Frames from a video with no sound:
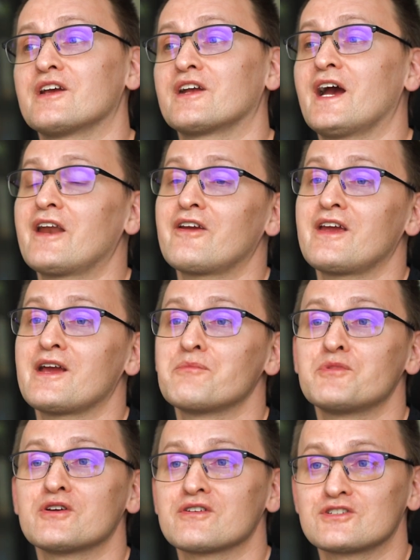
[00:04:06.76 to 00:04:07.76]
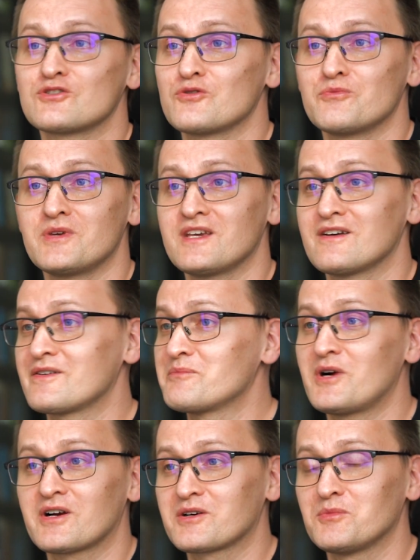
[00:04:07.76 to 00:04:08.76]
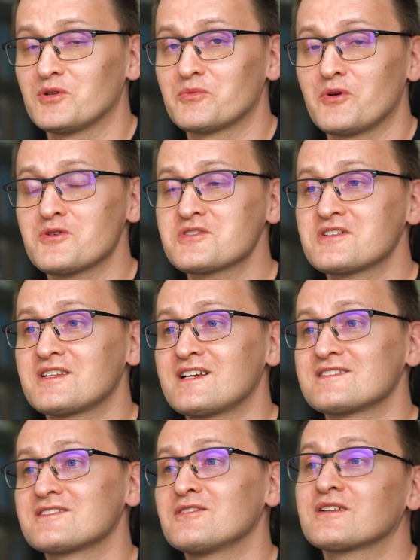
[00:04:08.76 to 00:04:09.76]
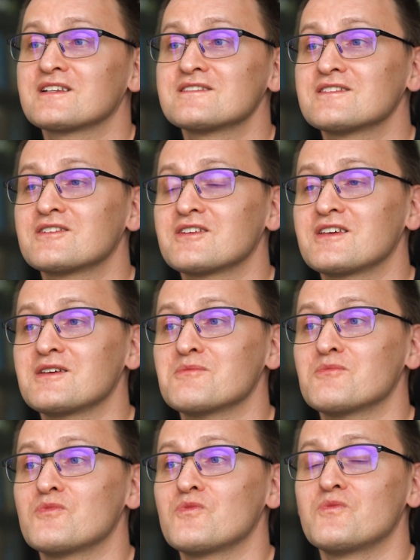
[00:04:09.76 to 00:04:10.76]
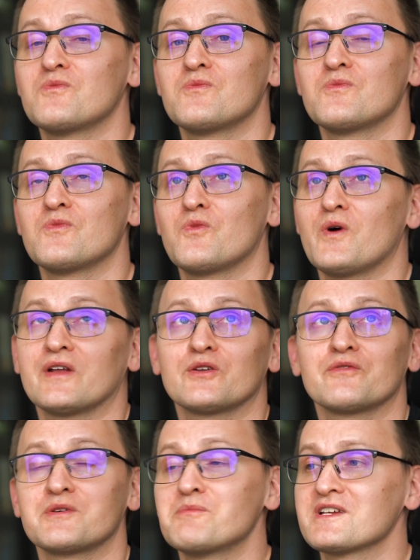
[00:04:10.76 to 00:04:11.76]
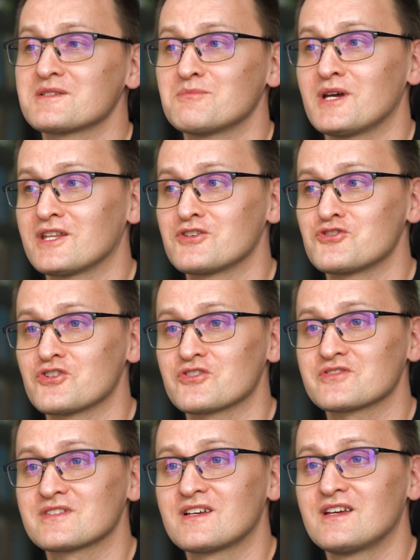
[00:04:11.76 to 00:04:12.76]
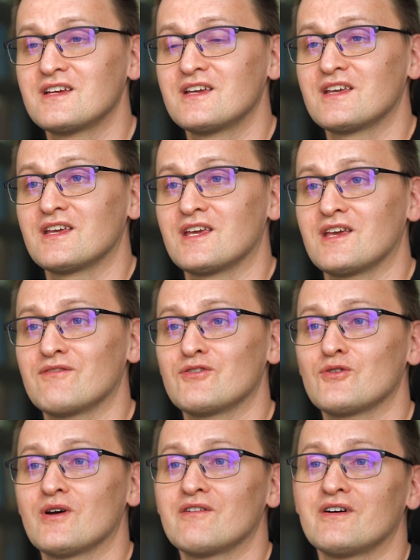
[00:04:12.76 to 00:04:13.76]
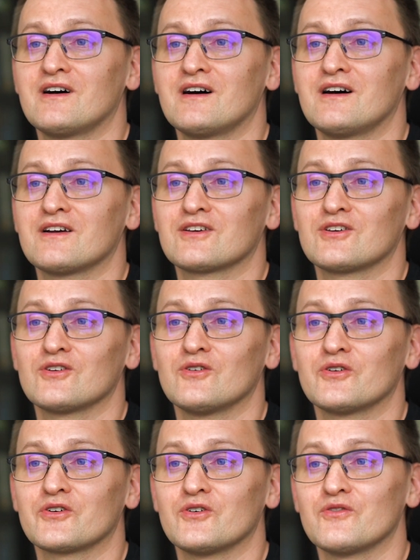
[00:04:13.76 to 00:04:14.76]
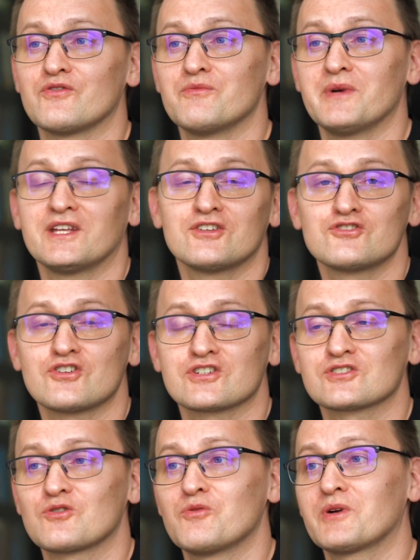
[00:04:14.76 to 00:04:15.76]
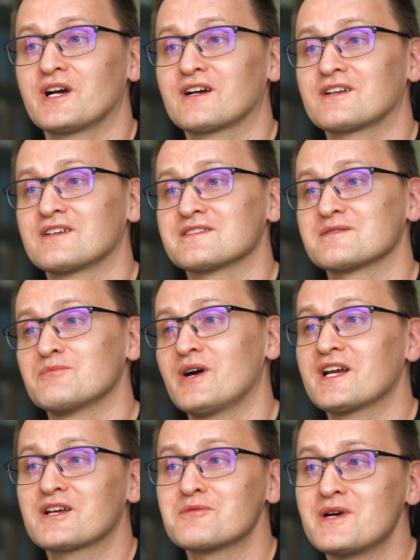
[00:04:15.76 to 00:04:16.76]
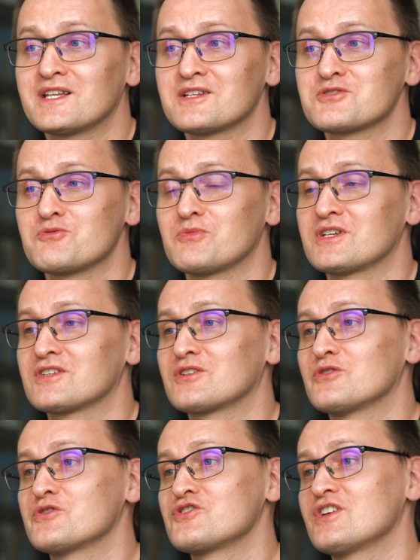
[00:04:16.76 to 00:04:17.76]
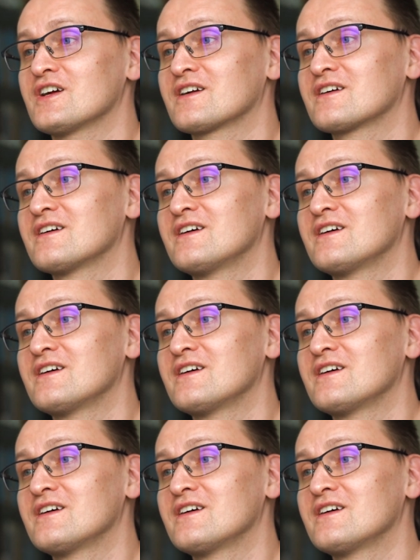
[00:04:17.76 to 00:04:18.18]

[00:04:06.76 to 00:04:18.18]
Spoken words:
Gary appeared to be a remarkable person. I still consider him one of the best managers. If you ever heard of managers who practice micromanagement or check